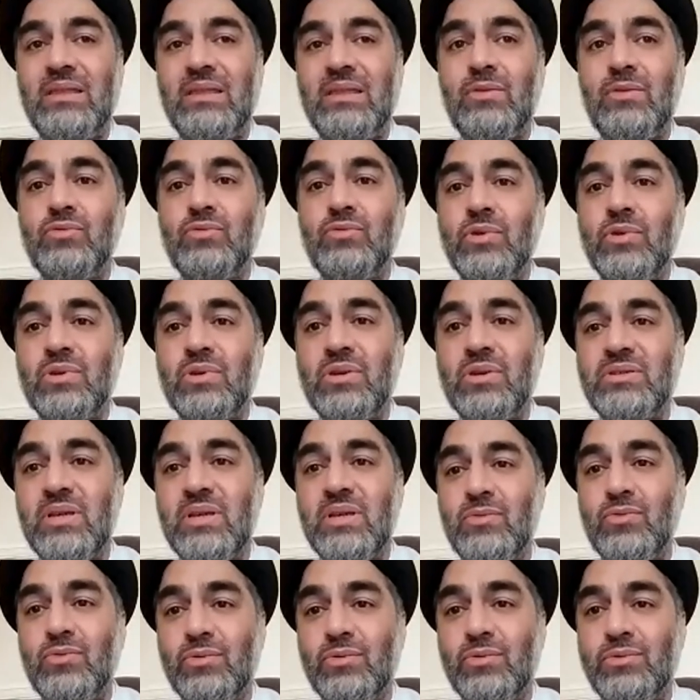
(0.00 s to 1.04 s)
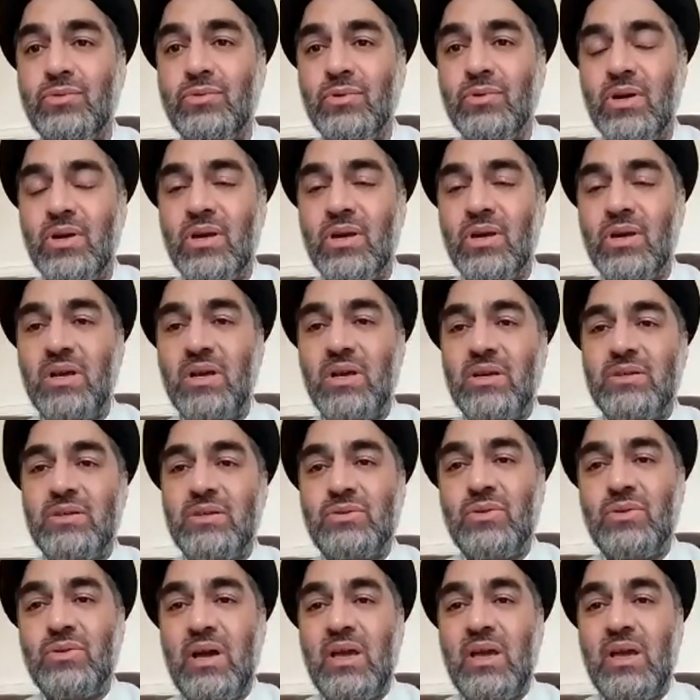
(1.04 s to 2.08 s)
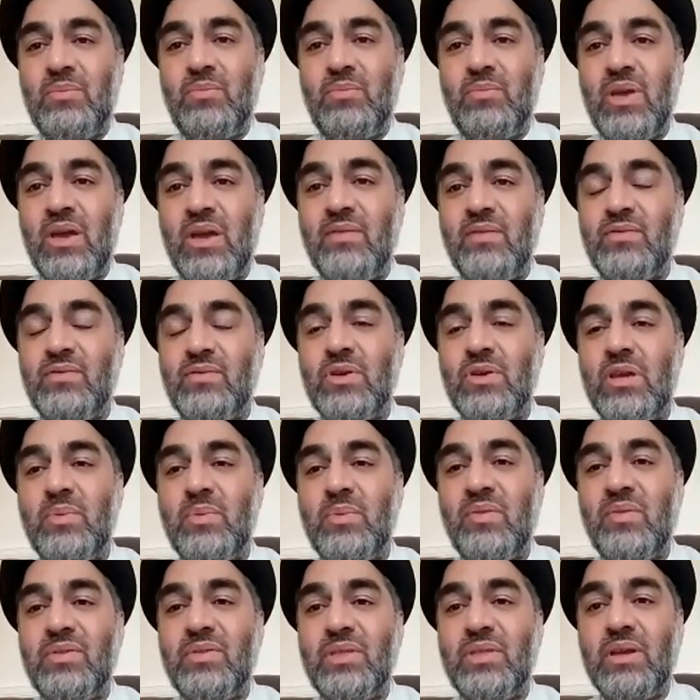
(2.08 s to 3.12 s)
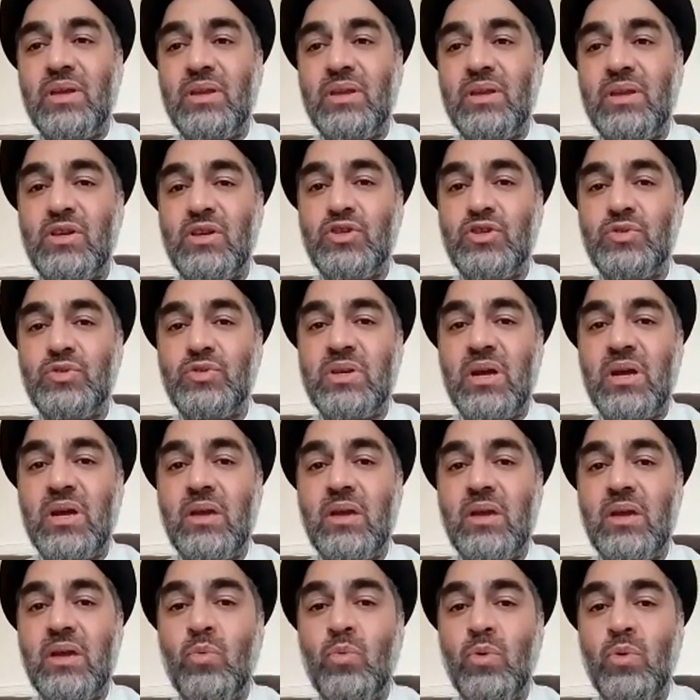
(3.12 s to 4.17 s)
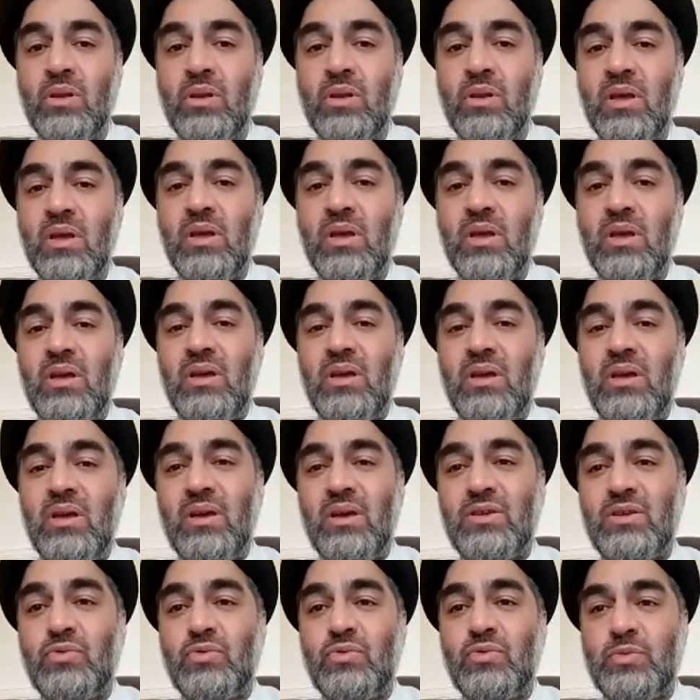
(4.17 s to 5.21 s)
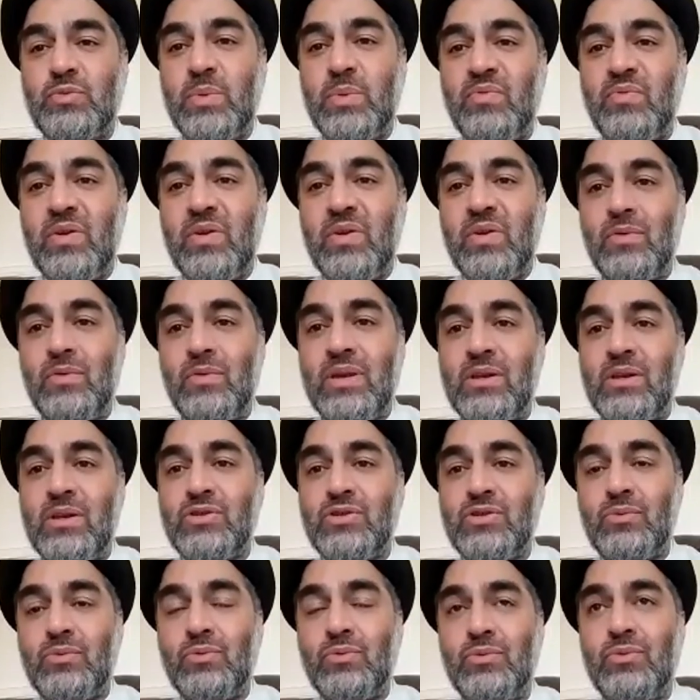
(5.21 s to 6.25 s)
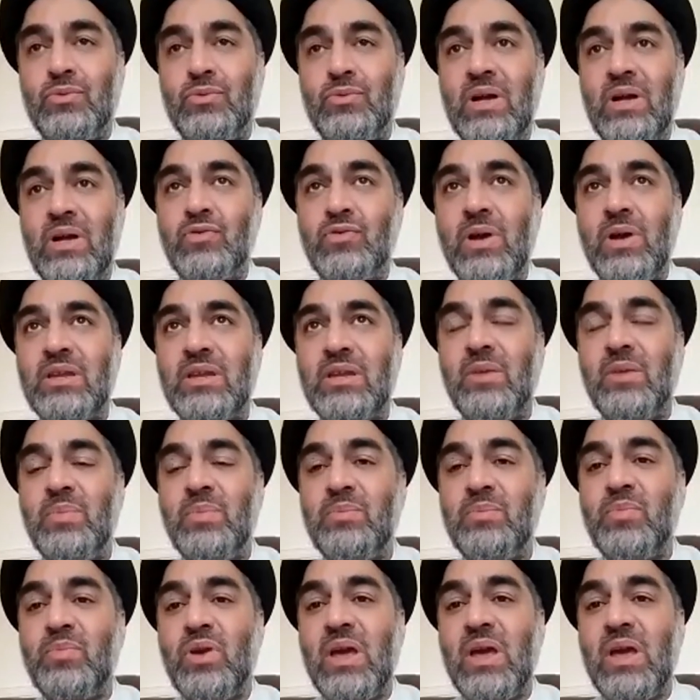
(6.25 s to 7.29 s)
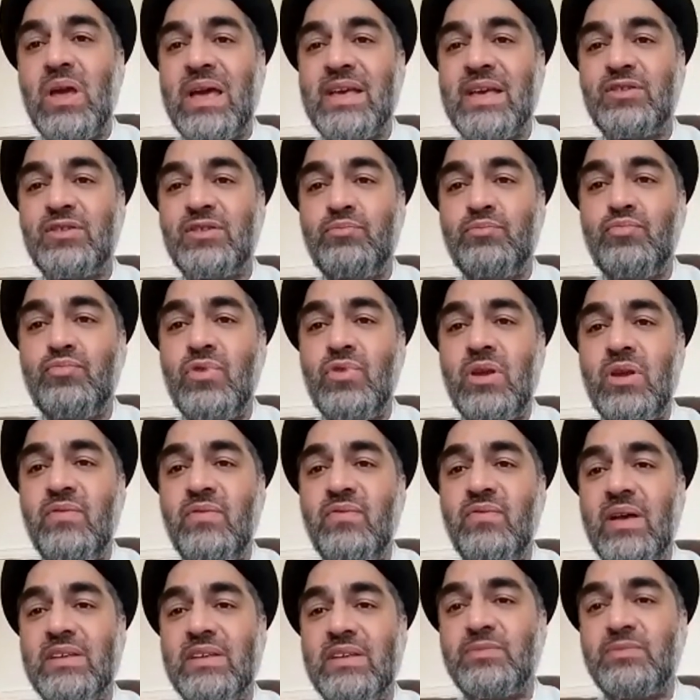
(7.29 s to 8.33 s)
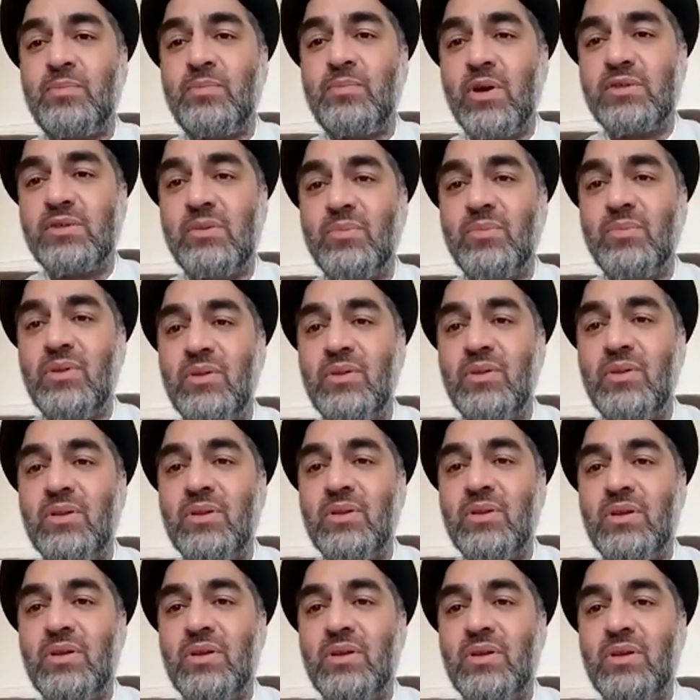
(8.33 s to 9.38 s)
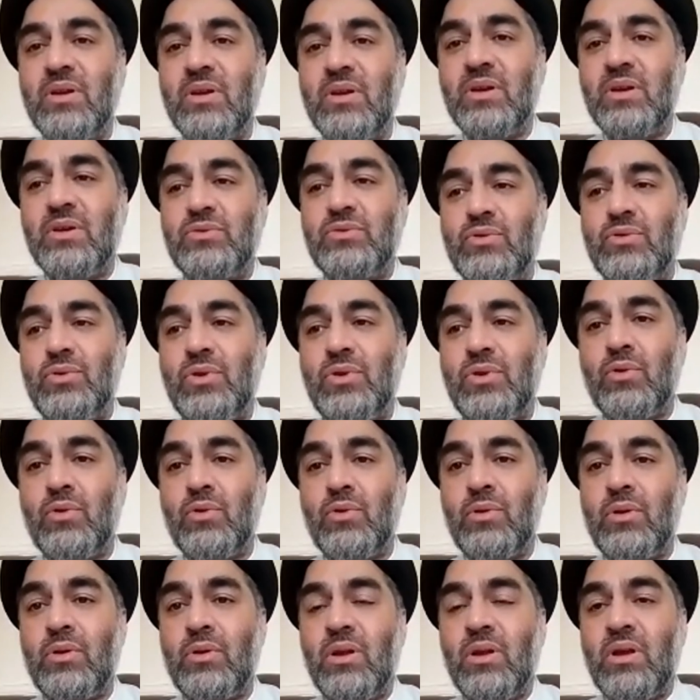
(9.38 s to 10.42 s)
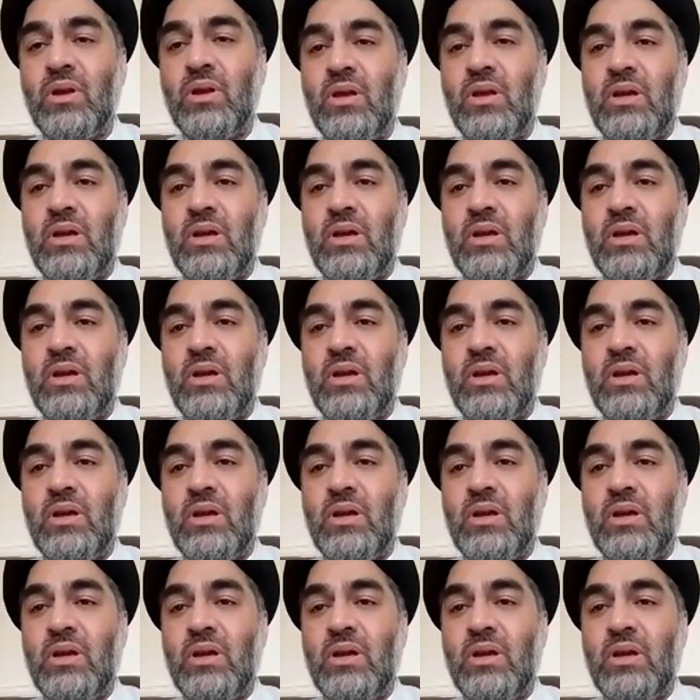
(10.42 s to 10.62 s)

they do not understand Urdu. So I may have to keep everything in English, but I will switch between English and Urdu. I'll try and keep it as brief as possible so you can all